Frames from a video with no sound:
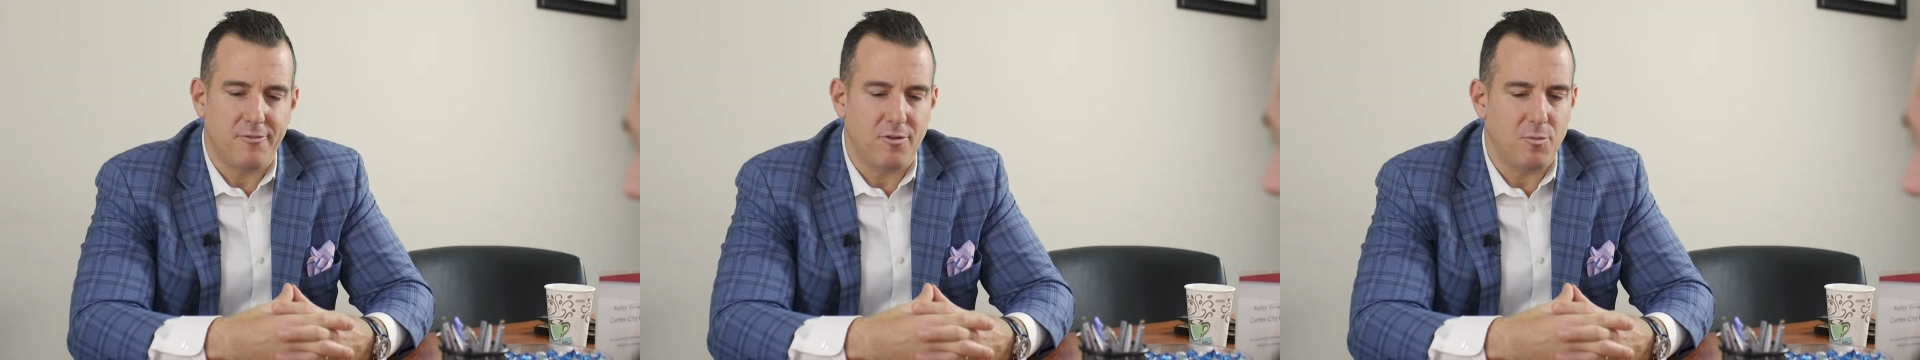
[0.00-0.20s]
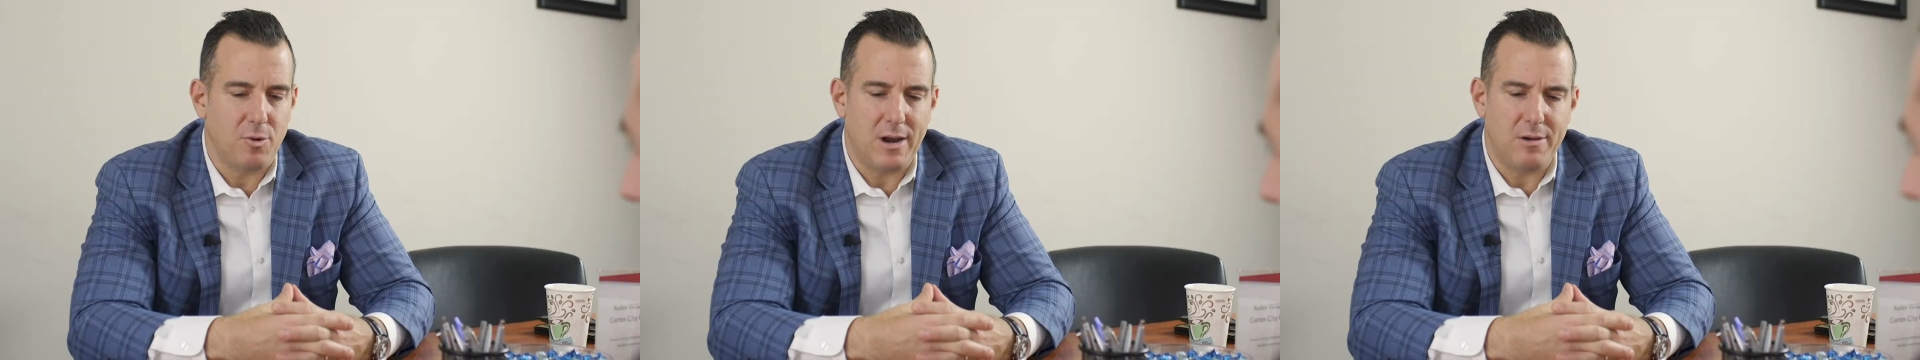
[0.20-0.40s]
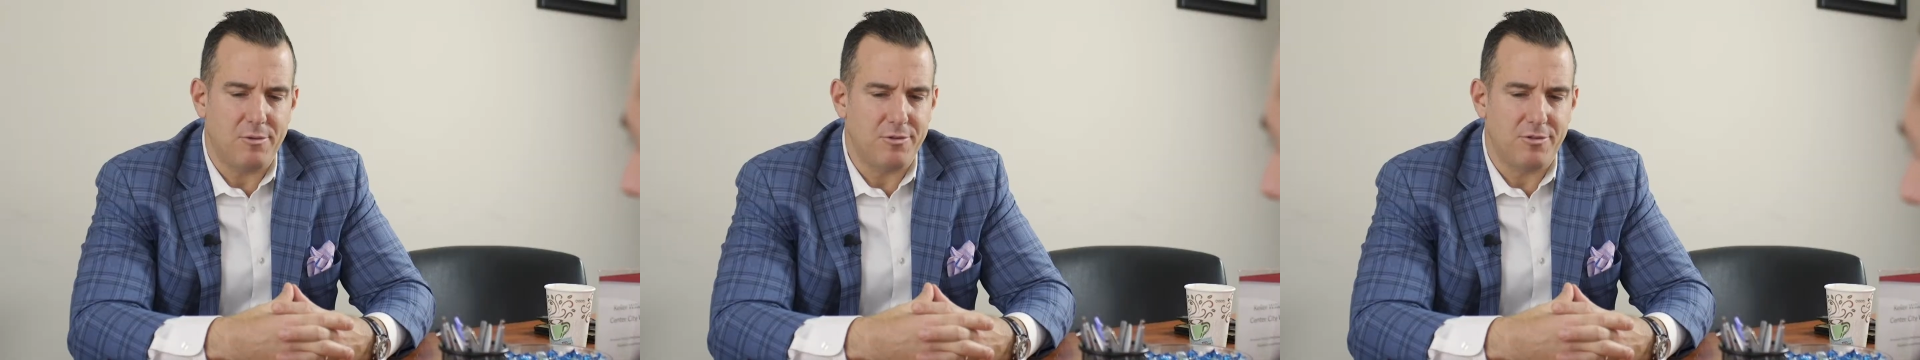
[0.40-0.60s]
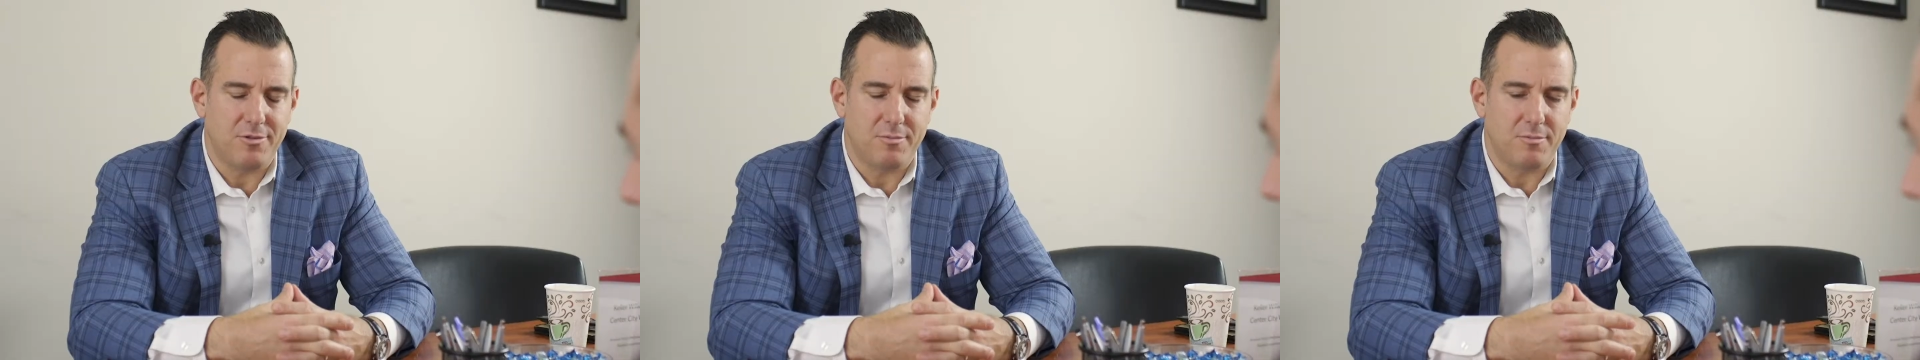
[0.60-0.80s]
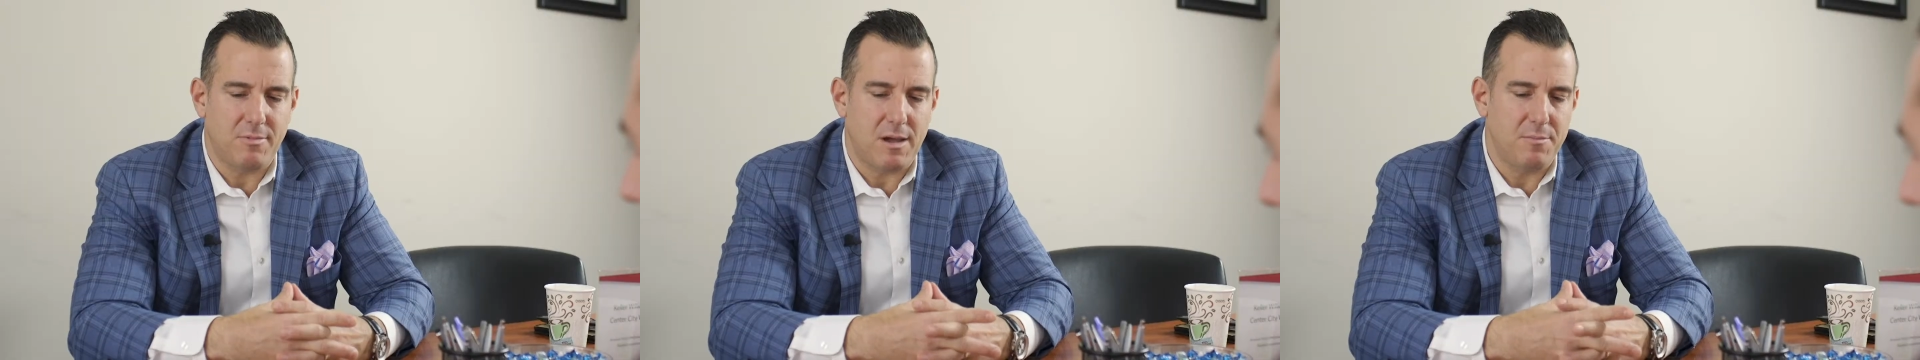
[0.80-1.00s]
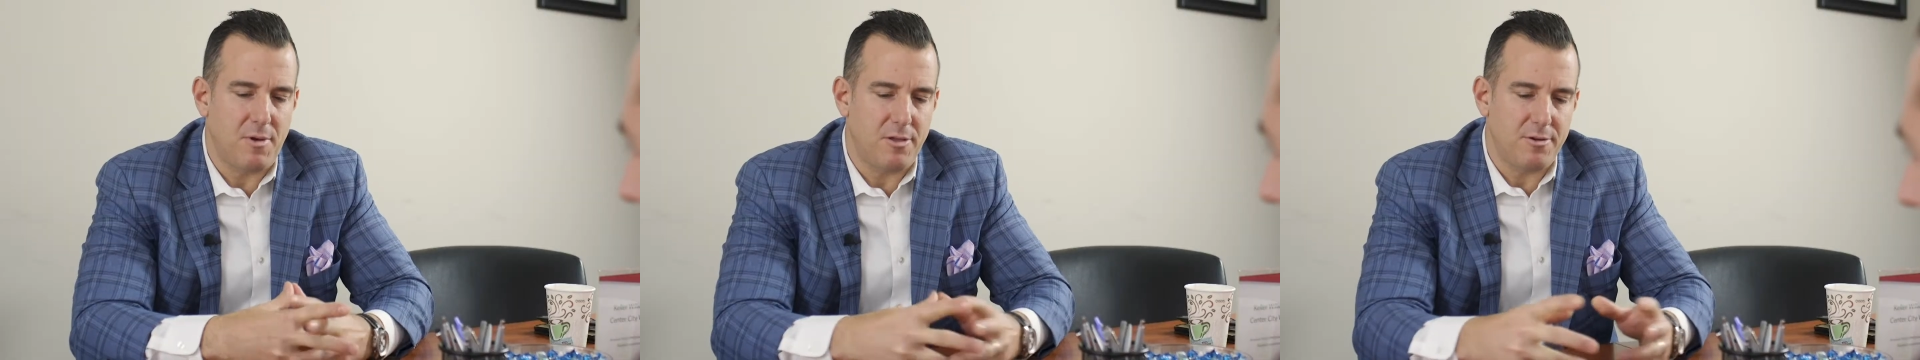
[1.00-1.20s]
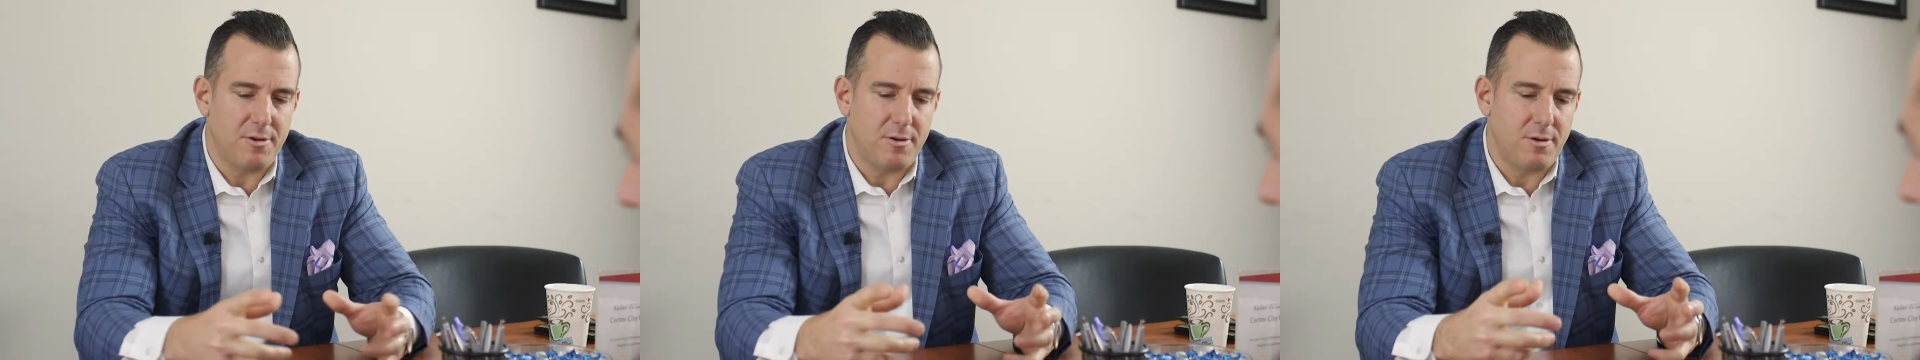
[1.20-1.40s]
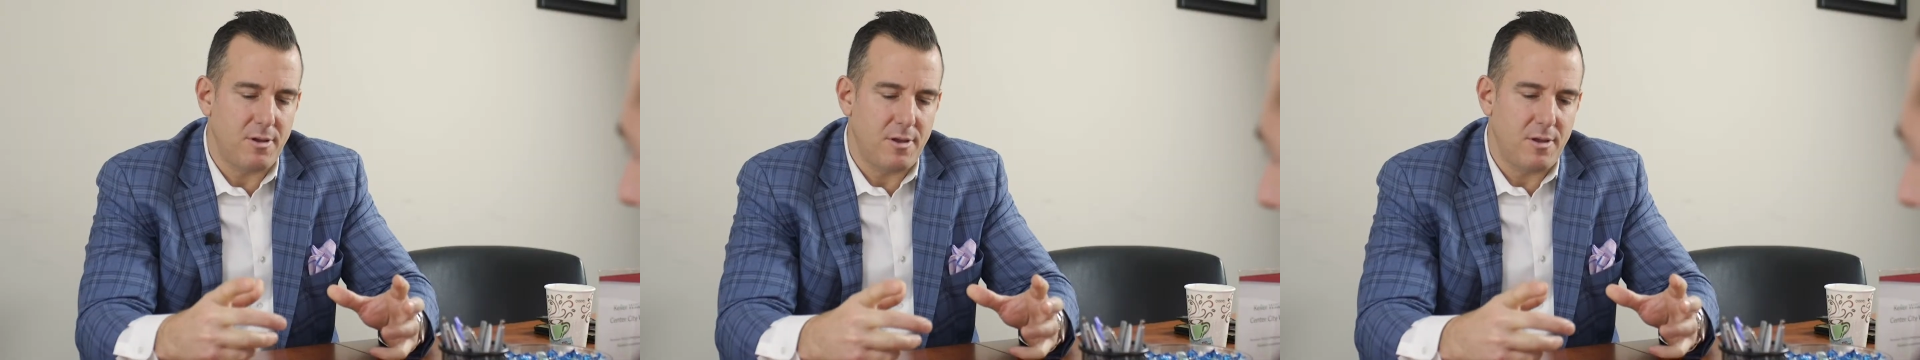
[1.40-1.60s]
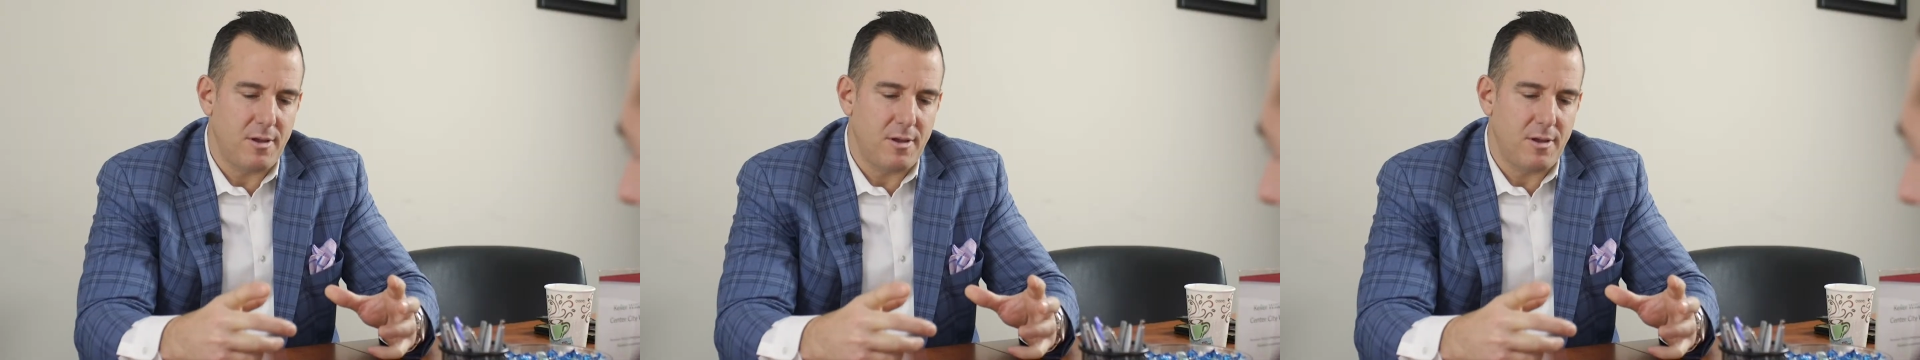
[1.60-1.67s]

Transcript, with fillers: from when I was, my mother